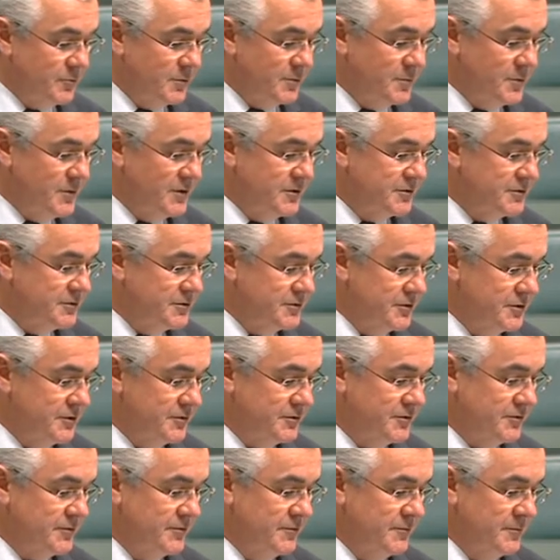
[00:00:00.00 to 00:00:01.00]
would be
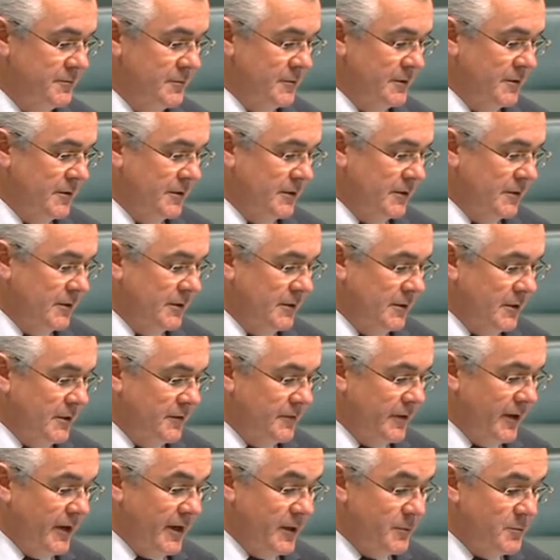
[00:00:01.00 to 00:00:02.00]
introduced,
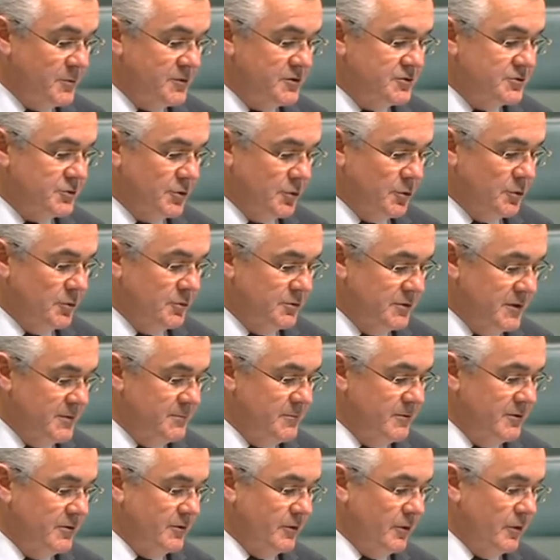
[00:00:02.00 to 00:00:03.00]
that a withdrawal
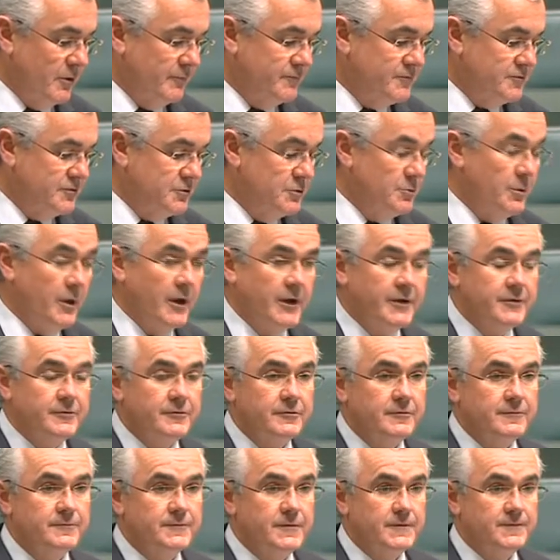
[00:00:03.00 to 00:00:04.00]
limit of
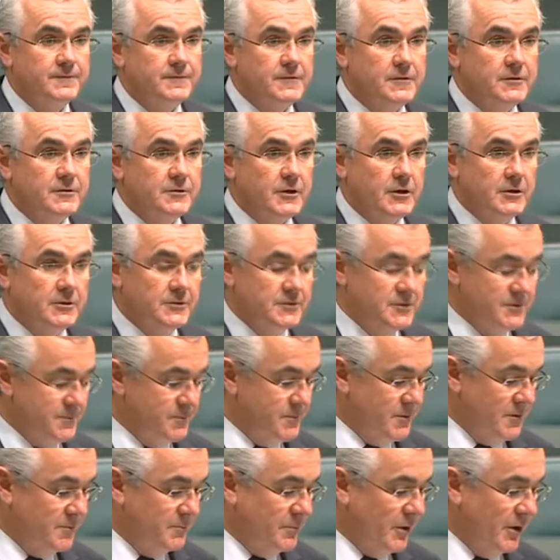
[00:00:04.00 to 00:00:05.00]

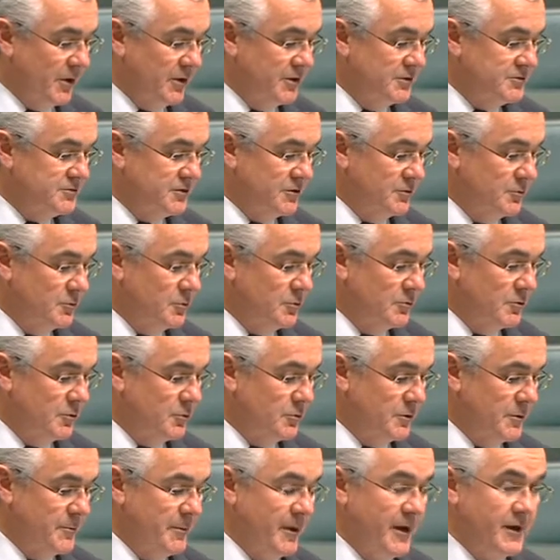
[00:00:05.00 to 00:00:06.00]
$250 be imposed on all
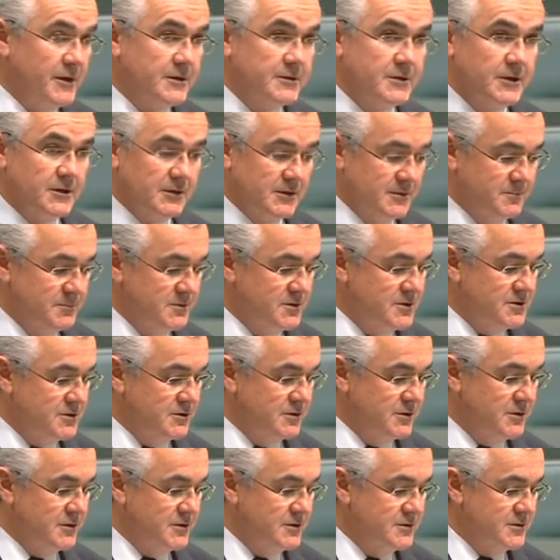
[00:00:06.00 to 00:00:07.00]
automatic teller
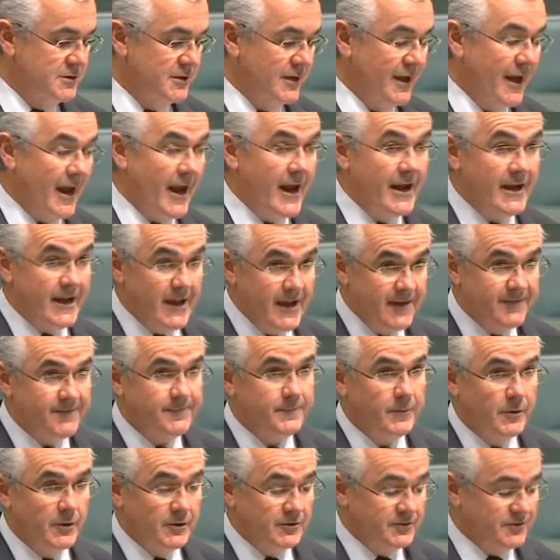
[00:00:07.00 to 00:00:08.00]
machines and
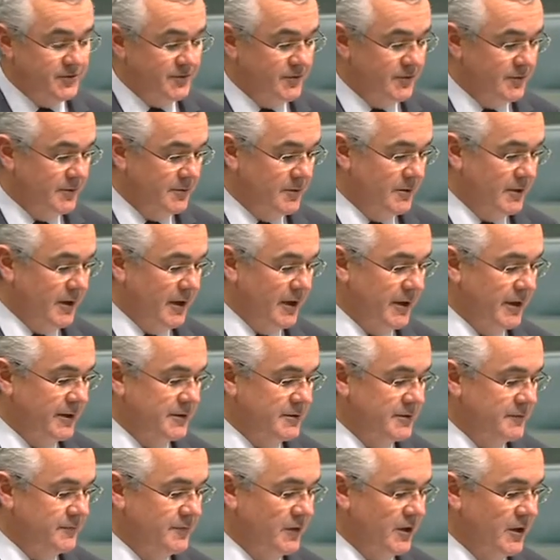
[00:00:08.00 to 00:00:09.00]
FPOS
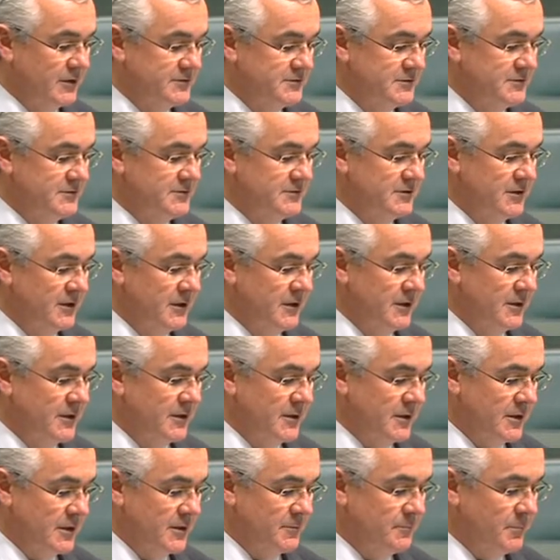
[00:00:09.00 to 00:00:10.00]
devices
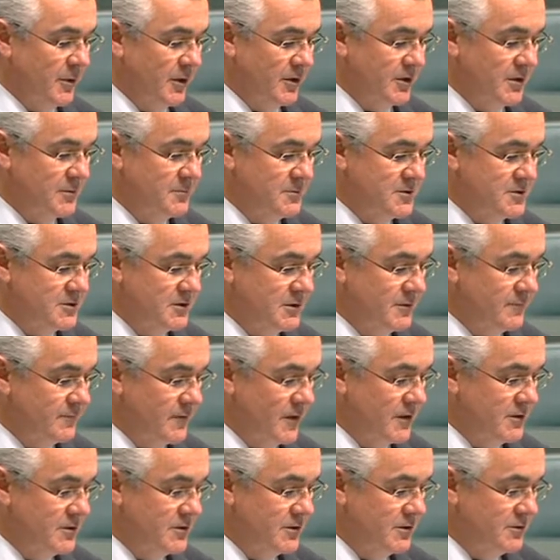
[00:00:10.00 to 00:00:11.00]
in poker machine
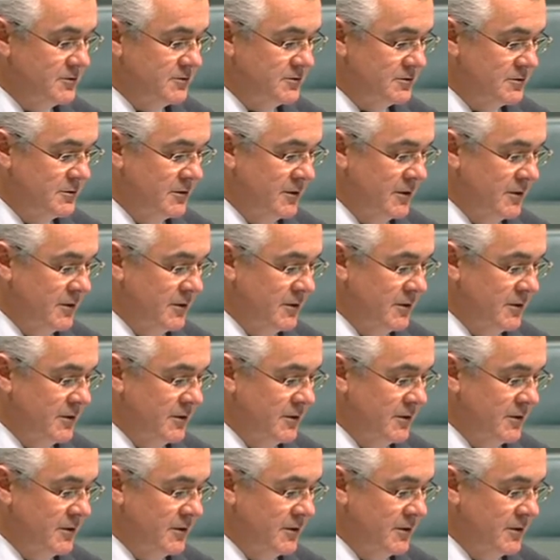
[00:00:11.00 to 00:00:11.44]
venues,